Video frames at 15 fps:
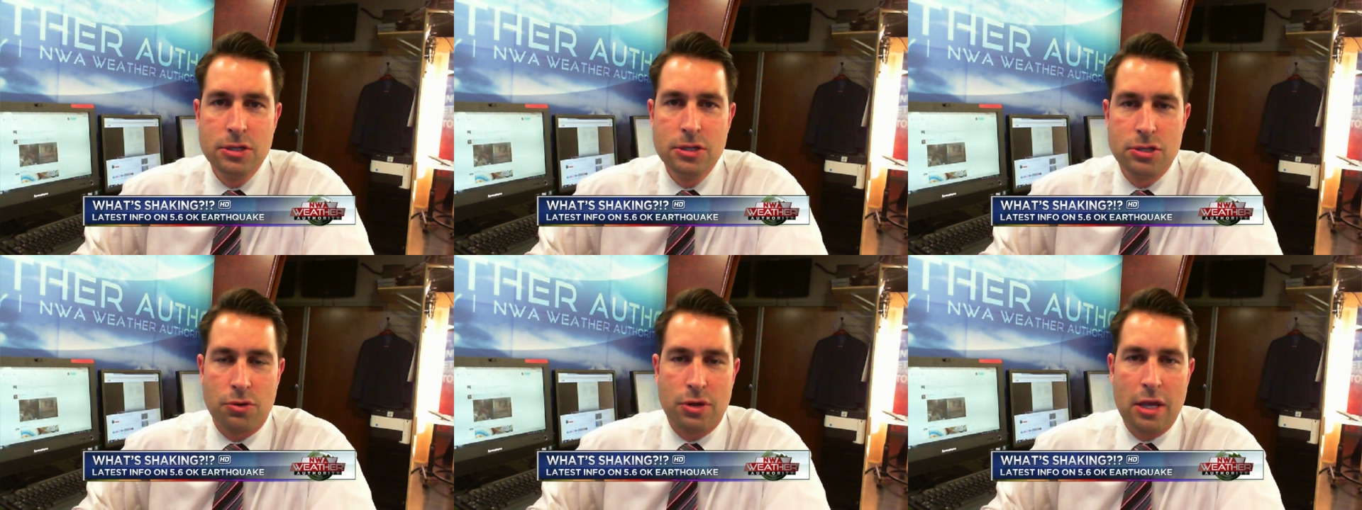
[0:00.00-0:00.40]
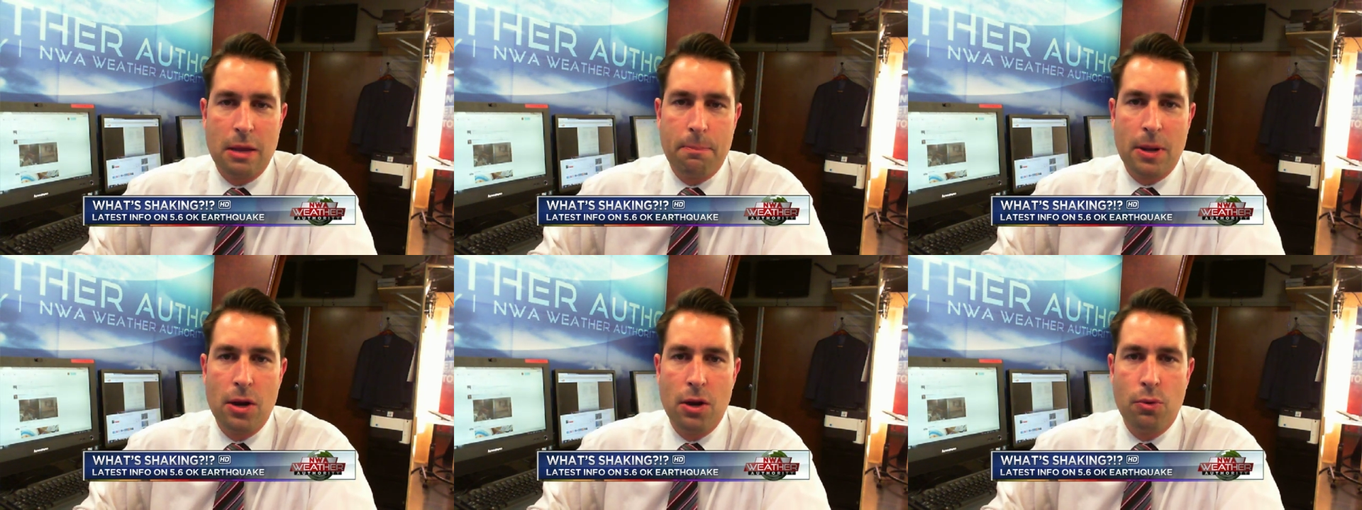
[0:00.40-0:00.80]
So
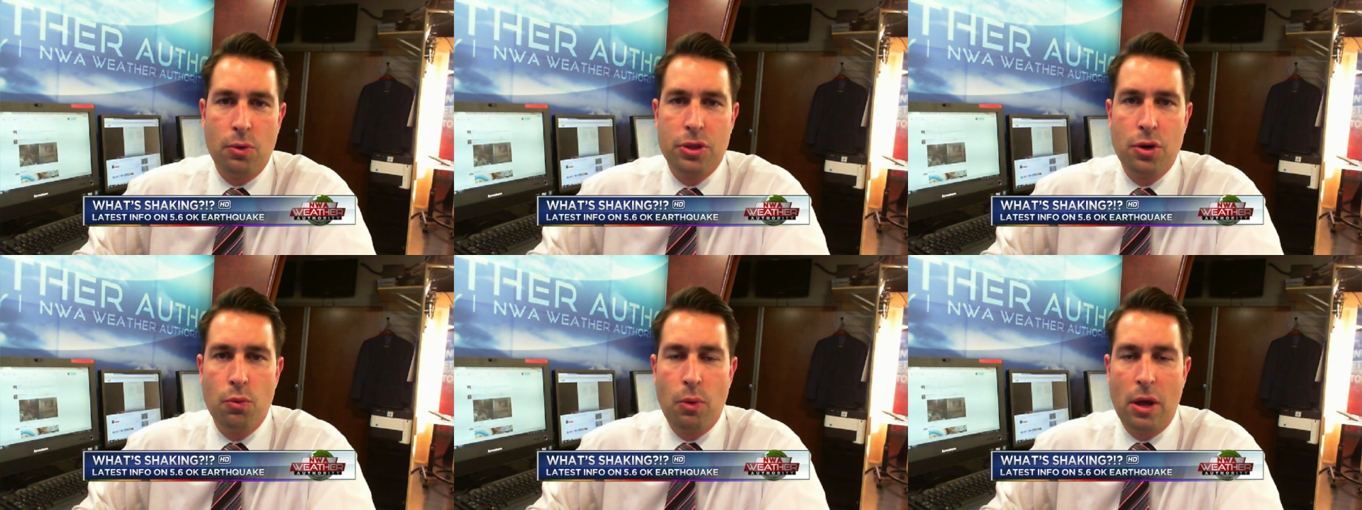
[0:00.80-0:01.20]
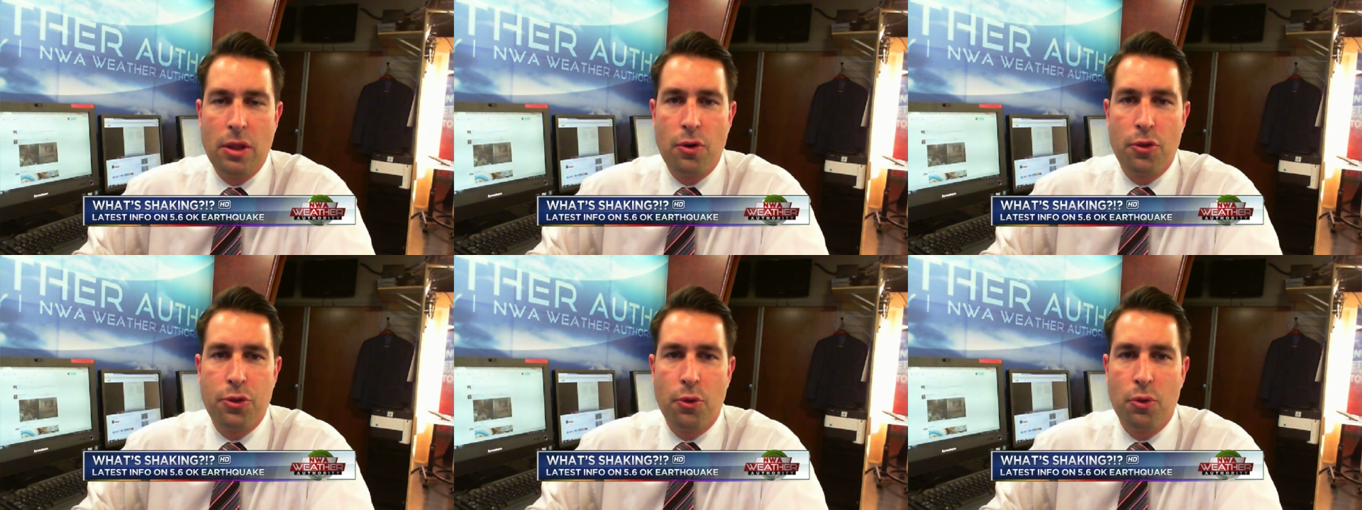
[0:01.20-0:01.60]
keep it here with your
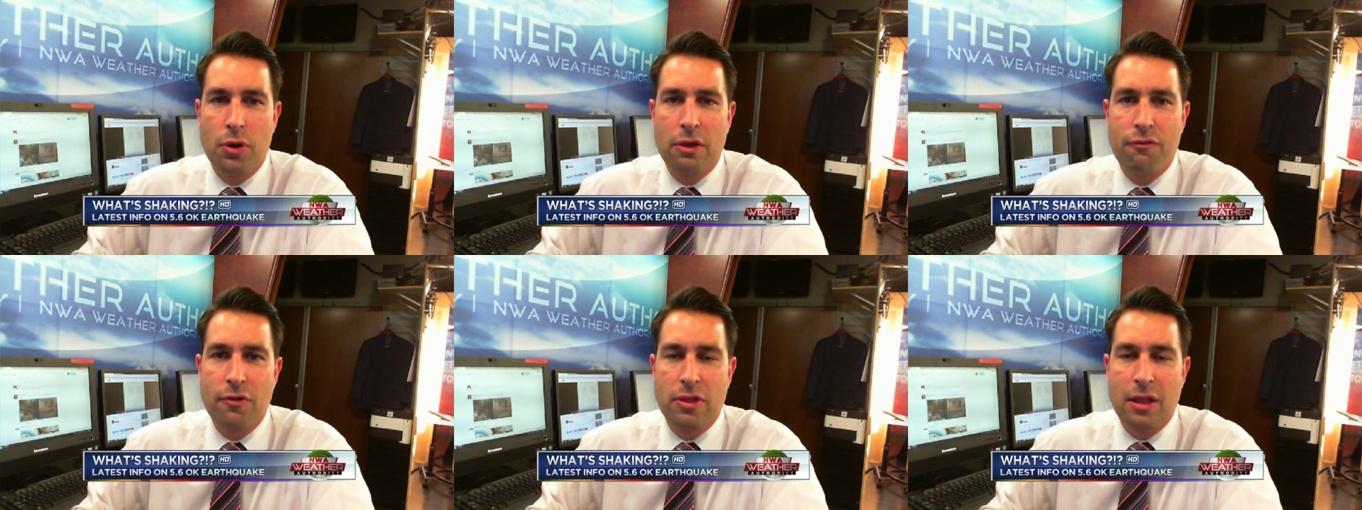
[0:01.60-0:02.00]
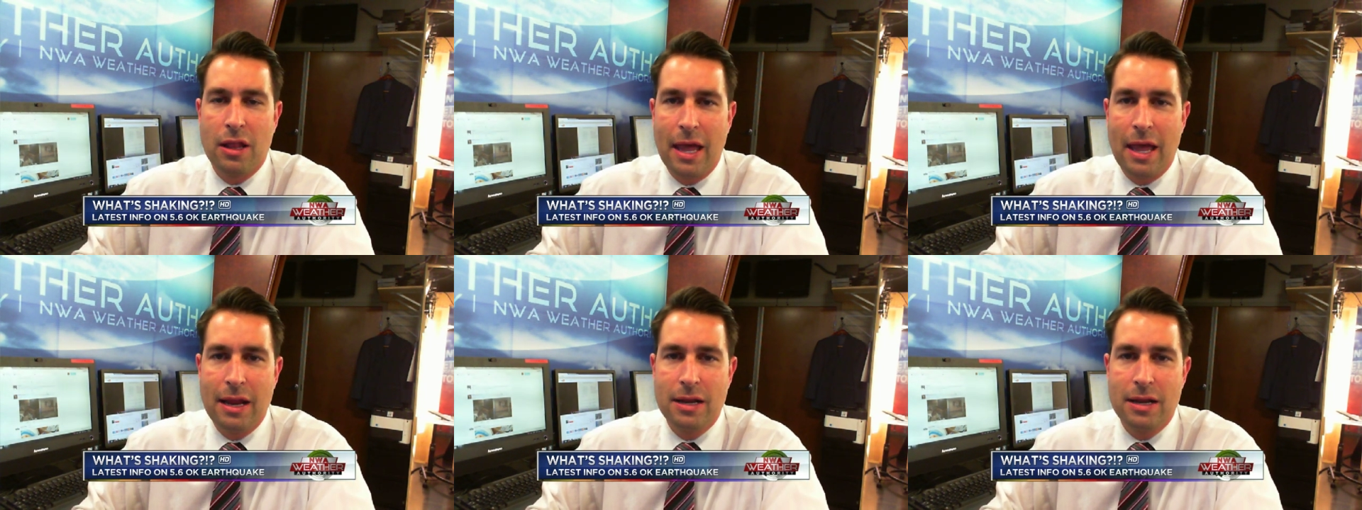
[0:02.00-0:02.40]
weather authority for the
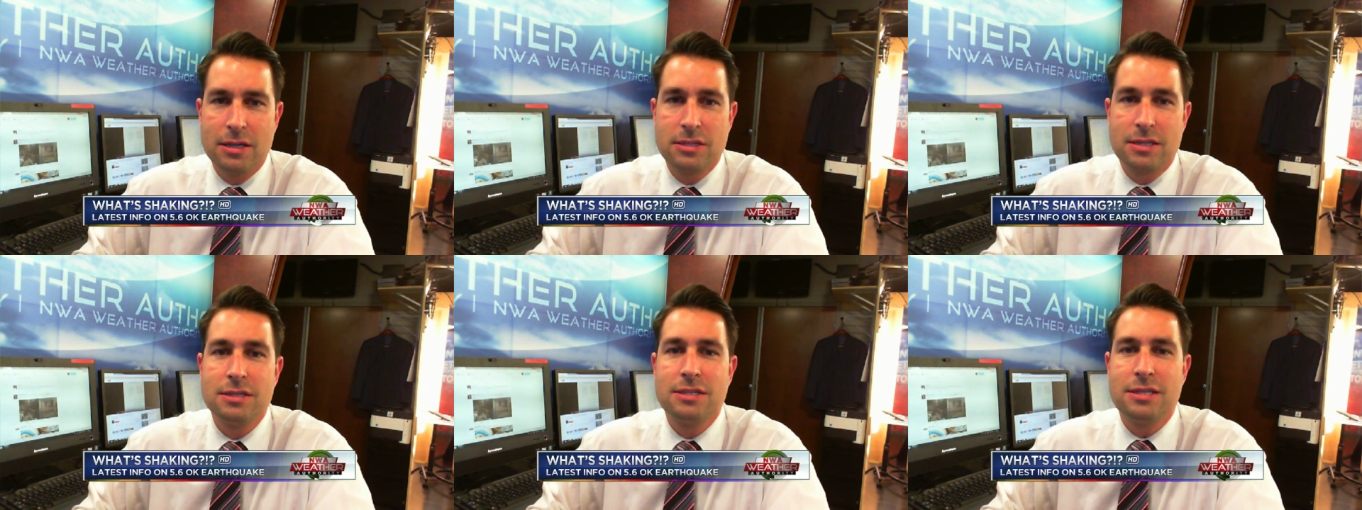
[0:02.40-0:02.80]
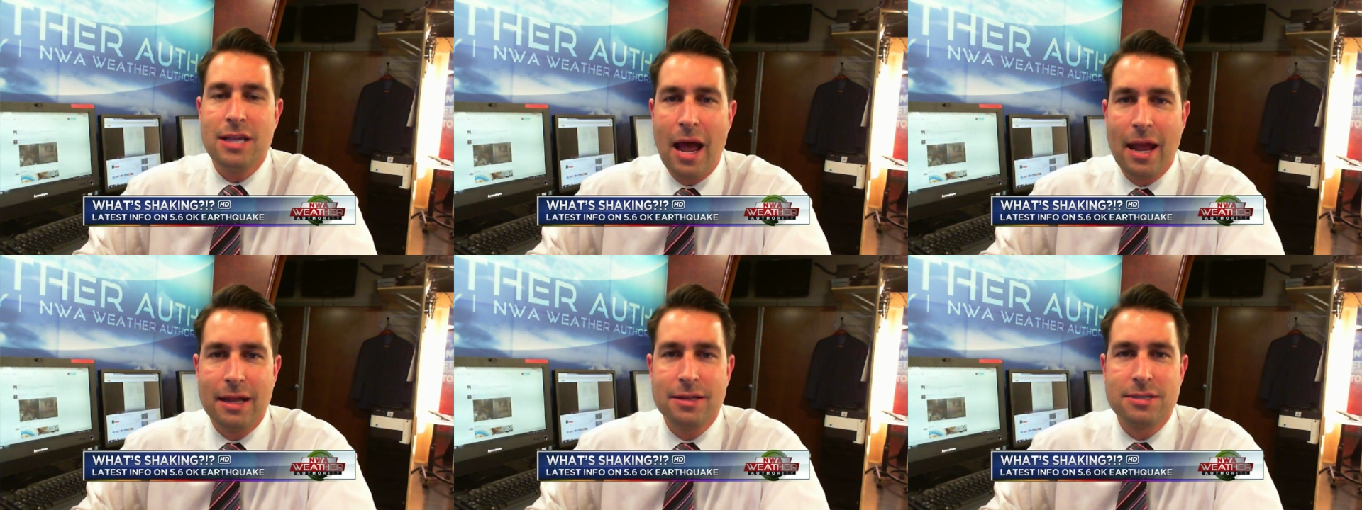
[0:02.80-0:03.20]
latest
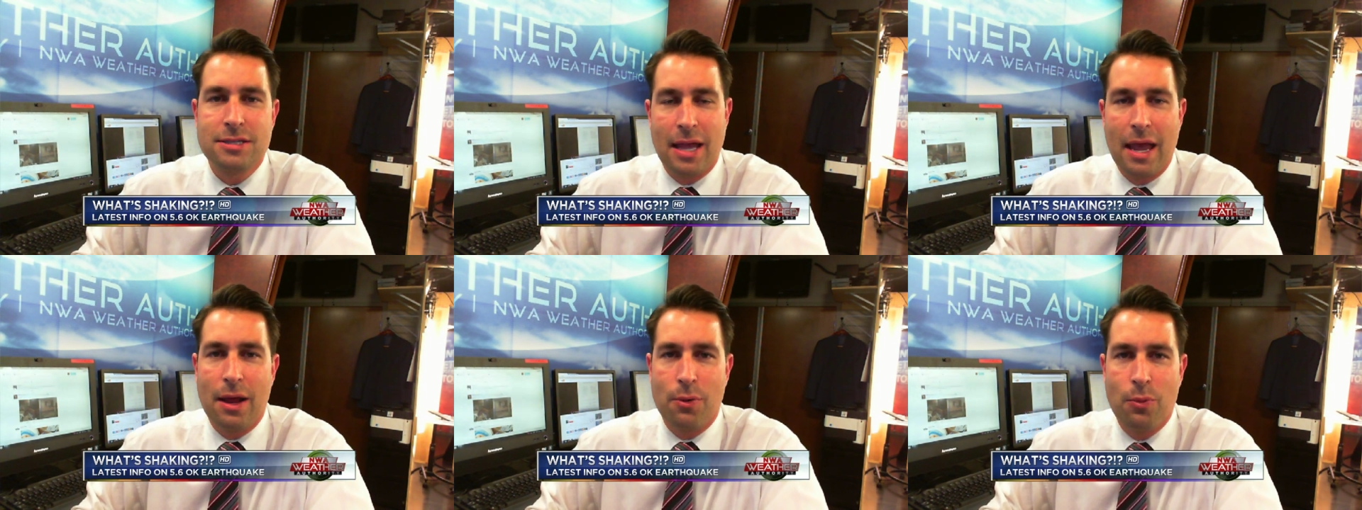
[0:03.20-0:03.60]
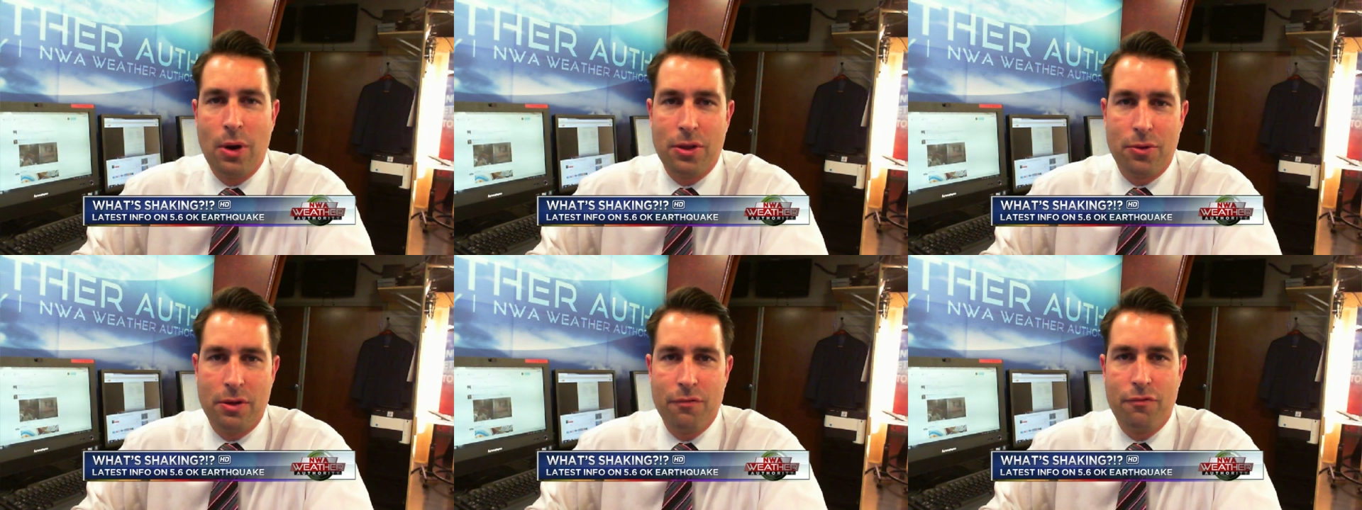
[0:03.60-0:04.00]
science and
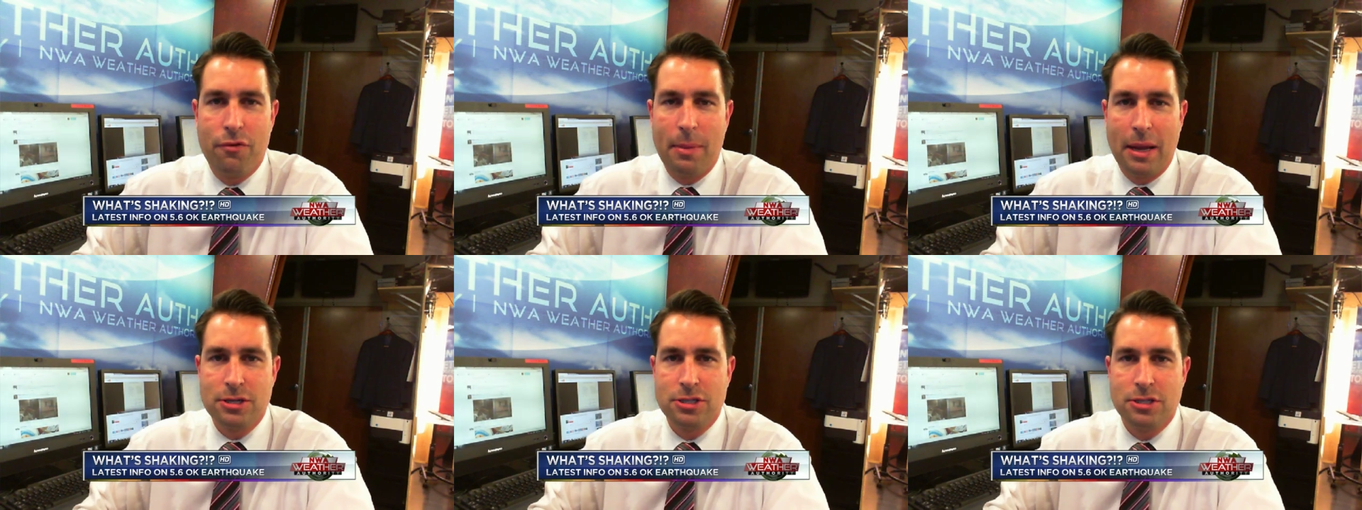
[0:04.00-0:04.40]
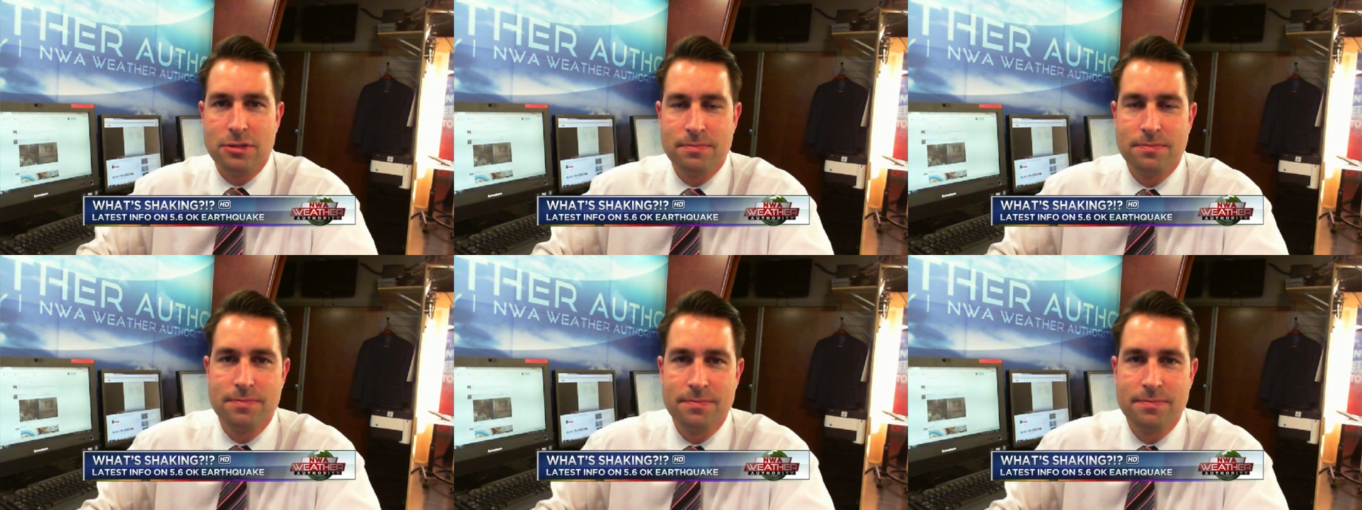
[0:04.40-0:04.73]
weather information.